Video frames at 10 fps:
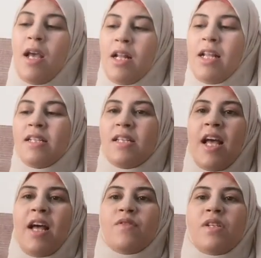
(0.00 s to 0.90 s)
Let's
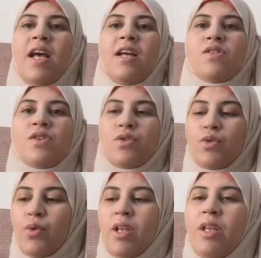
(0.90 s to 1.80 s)
have the answer
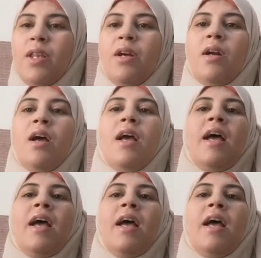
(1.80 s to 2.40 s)
together.